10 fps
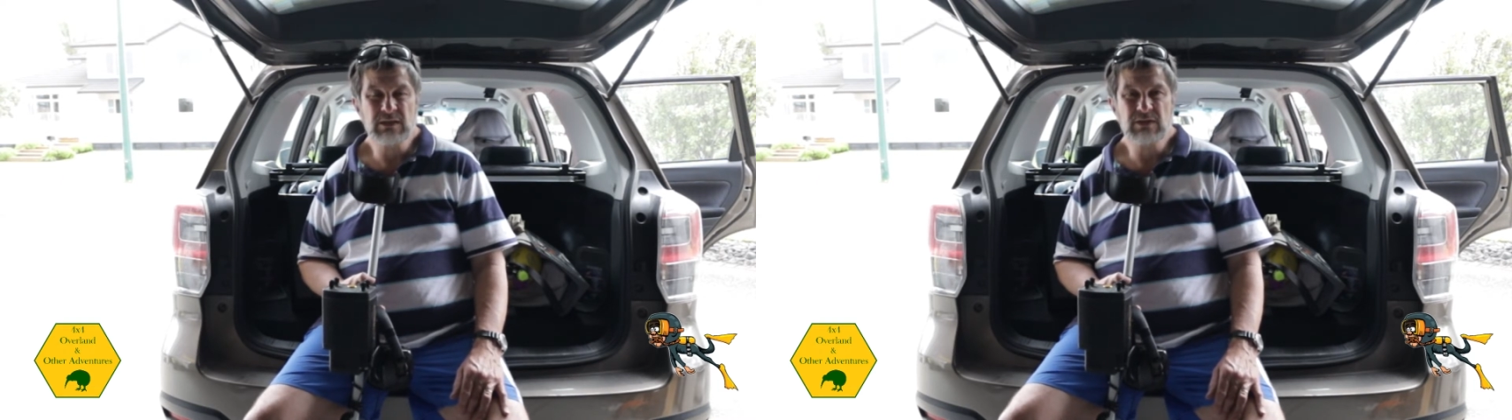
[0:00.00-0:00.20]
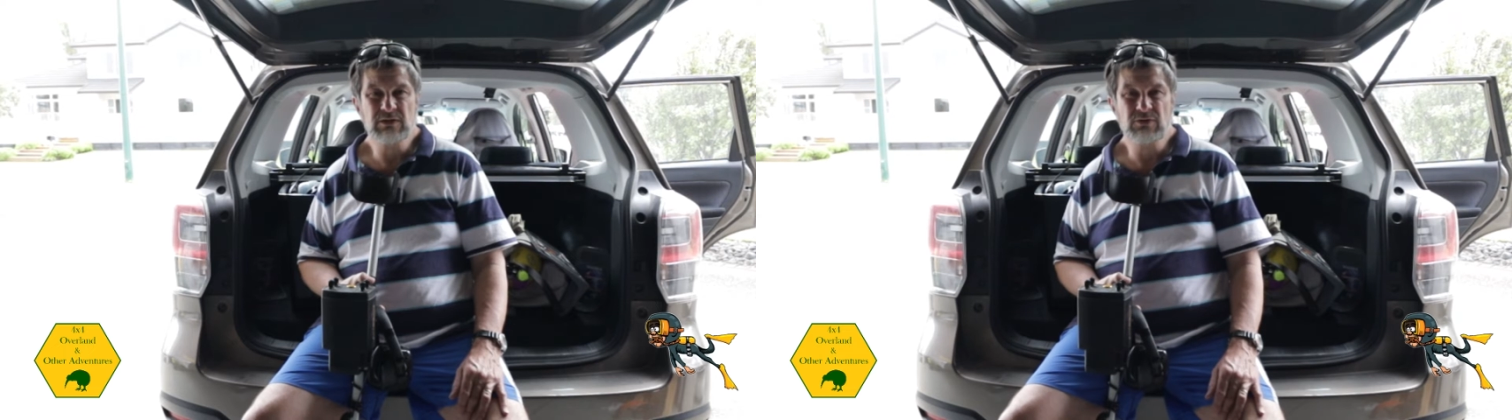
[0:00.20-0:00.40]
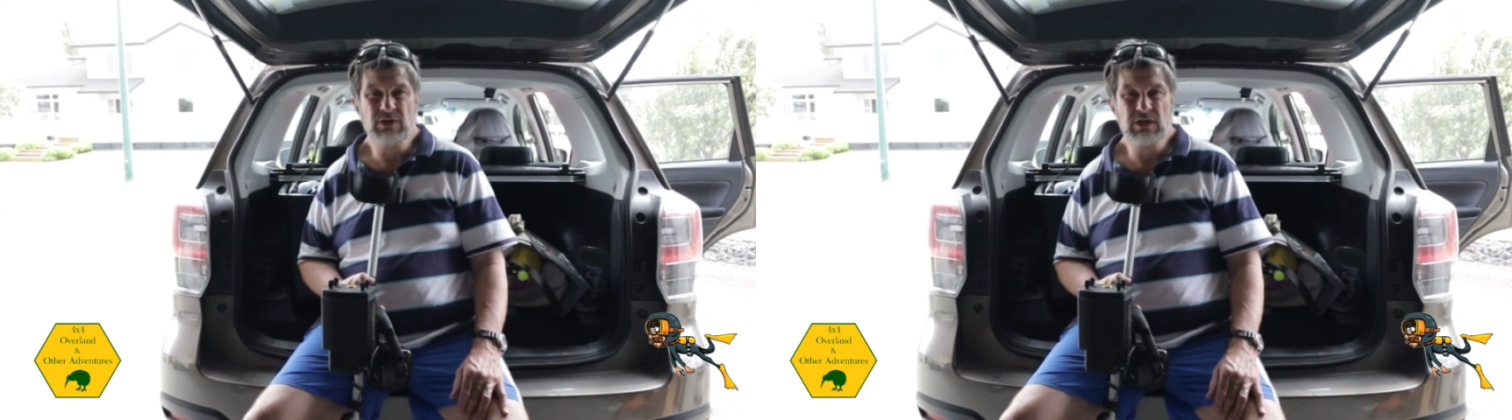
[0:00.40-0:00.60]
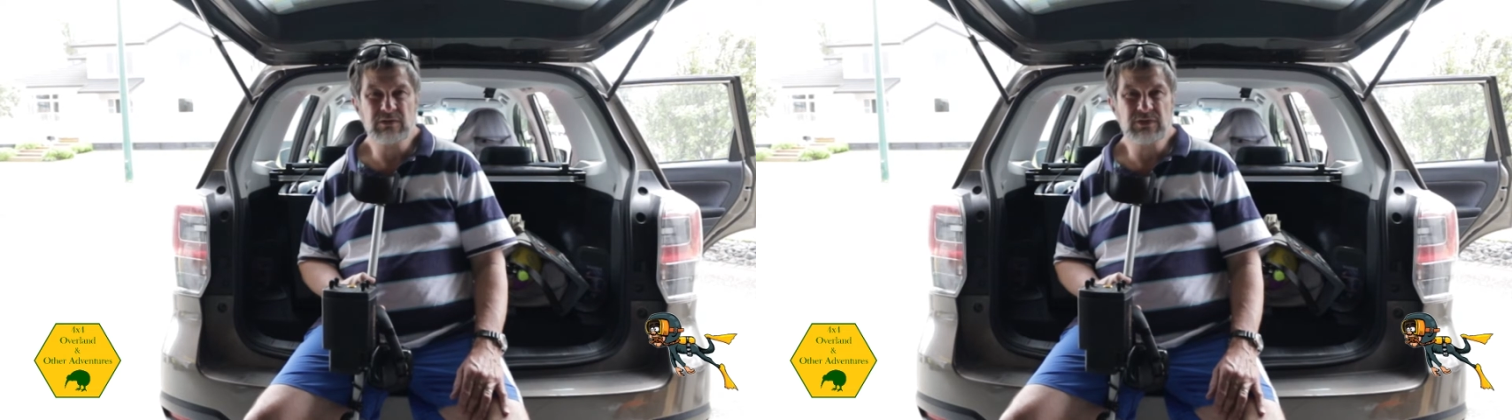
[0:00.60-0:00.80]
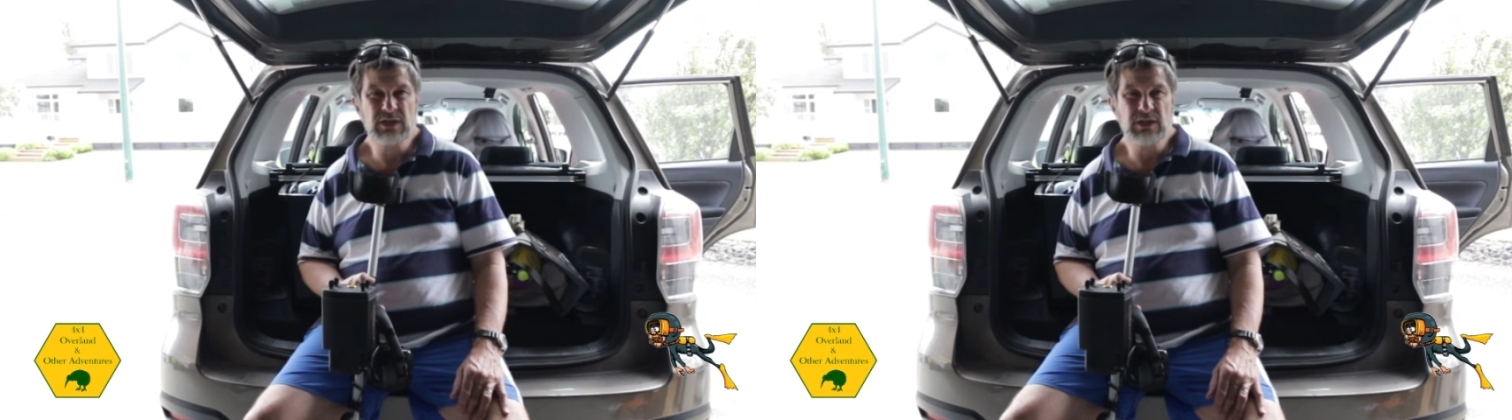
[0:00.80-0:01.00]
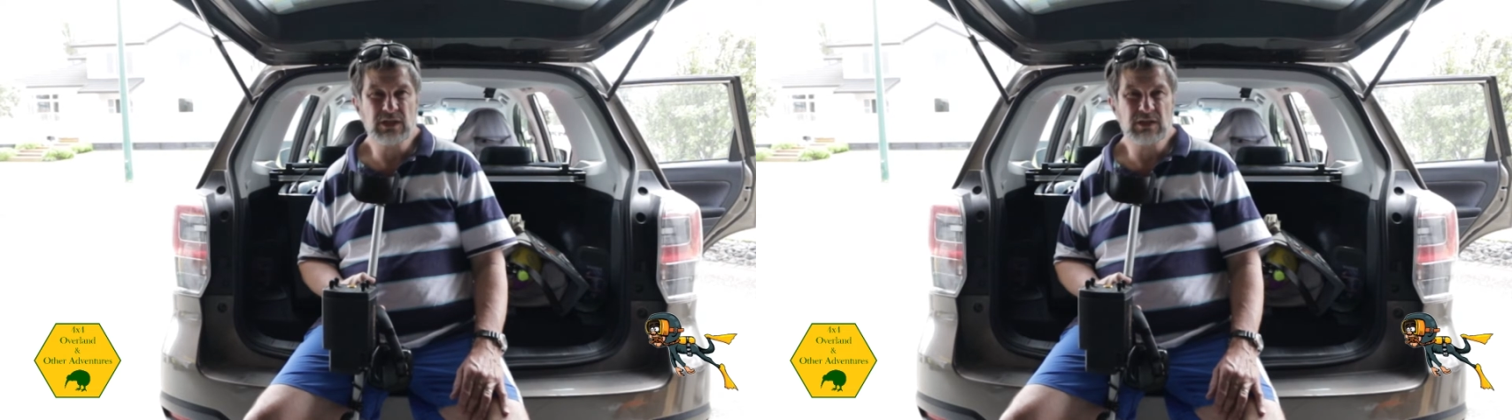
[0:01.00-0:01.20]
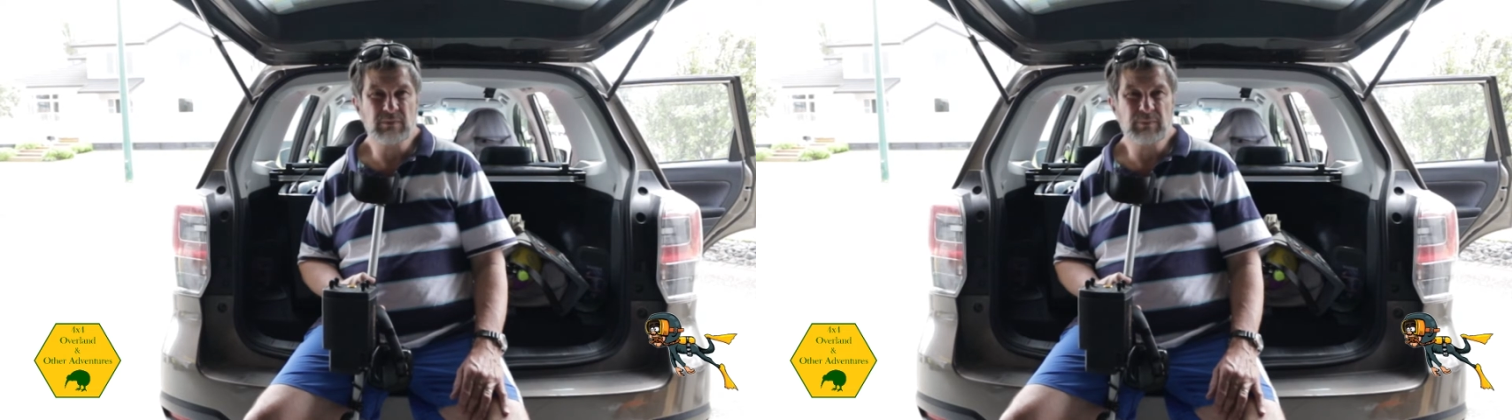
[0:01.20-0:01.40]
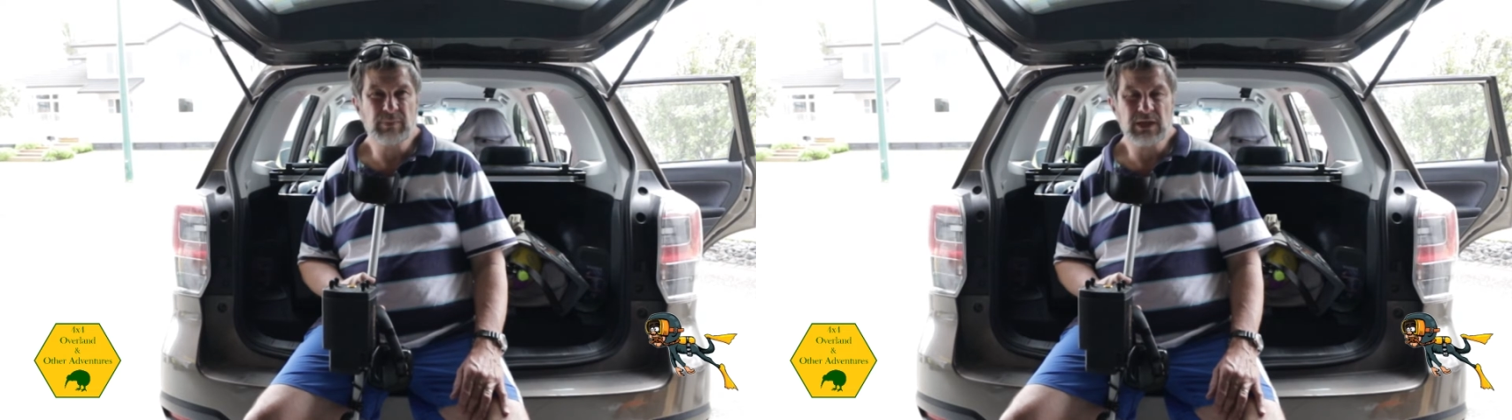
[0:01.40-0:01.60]
It arrived there in
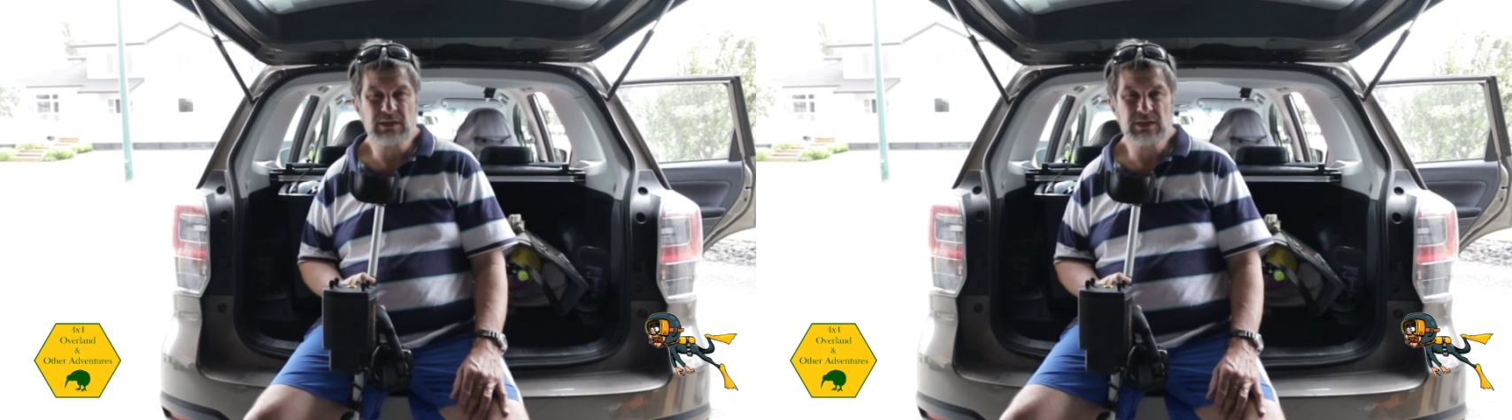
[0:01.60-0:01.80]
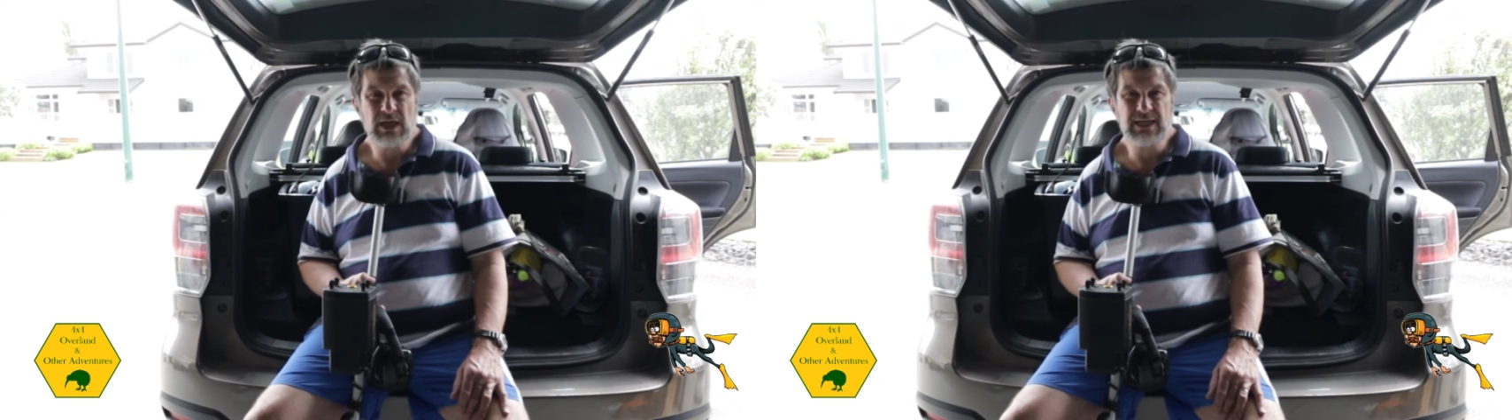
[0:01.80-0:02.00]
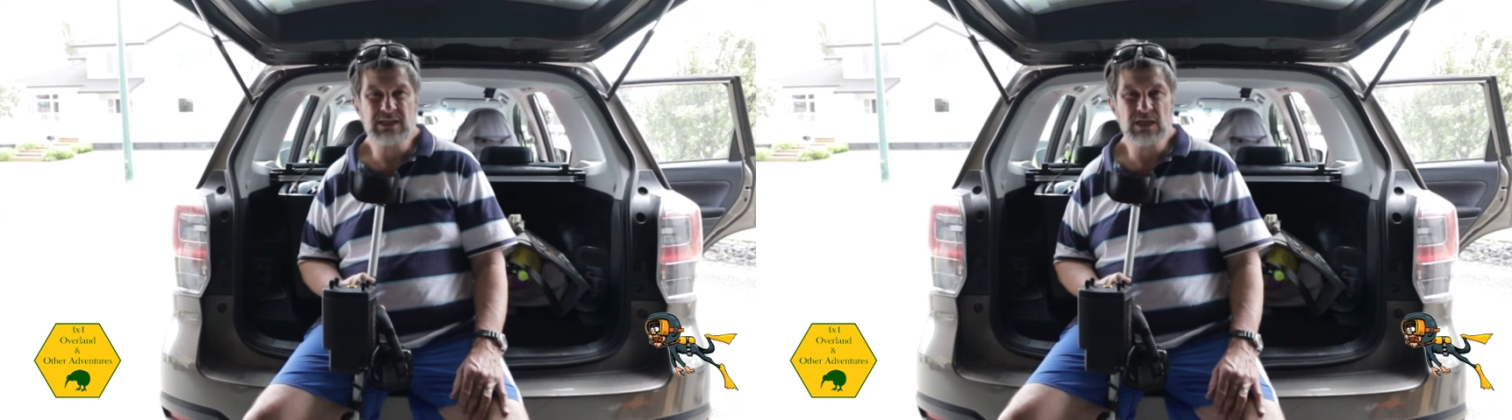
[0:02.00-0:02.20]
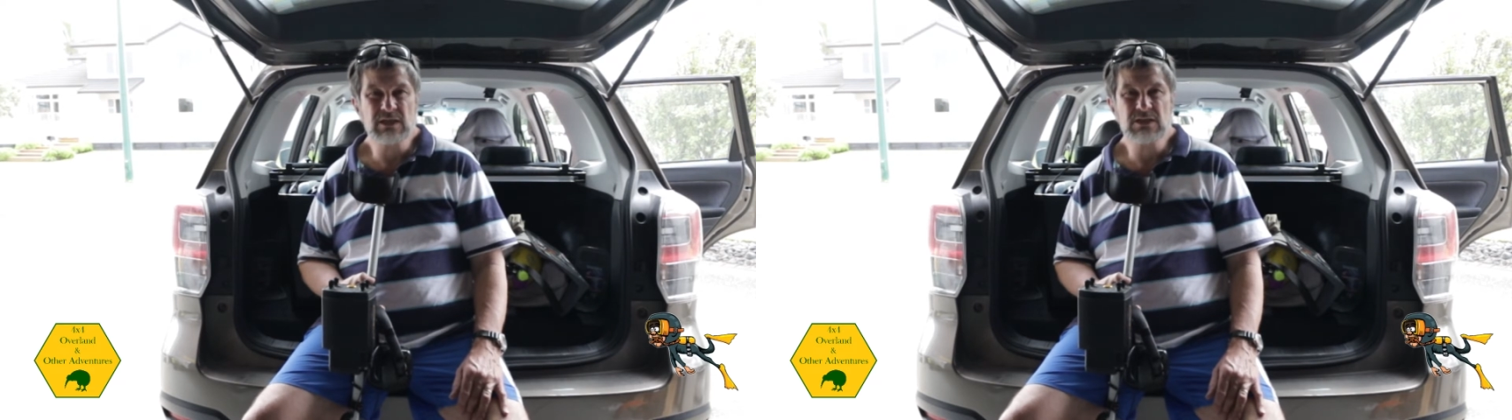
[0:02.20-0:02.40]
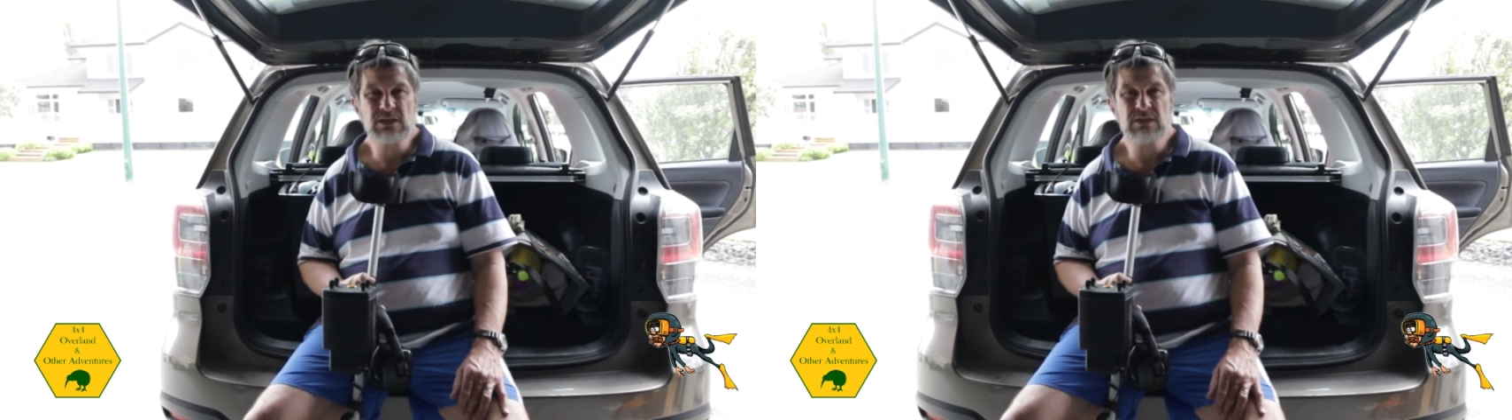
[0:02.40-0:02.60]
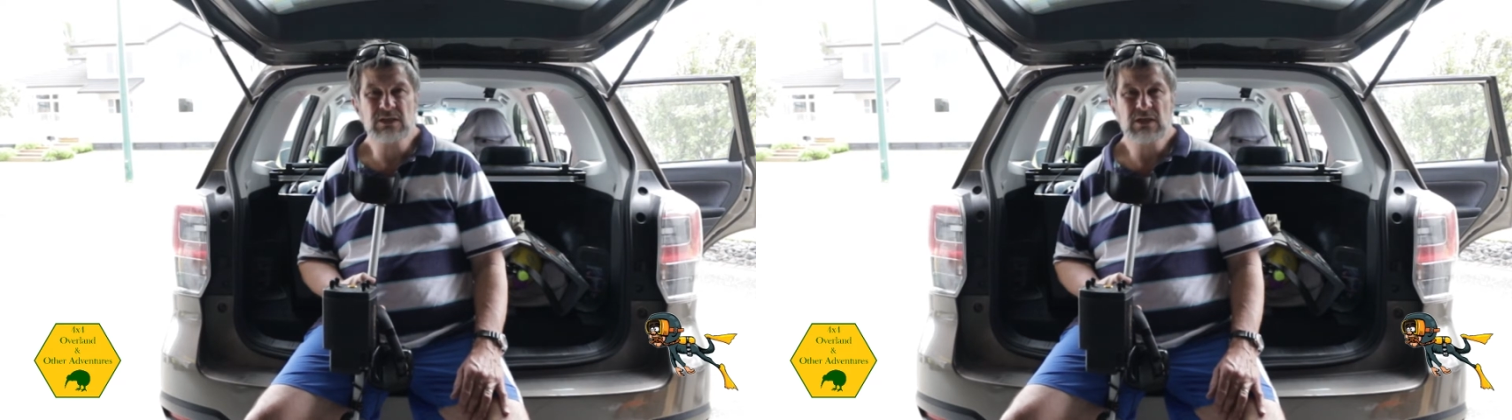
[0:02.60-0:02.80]
about 8 days.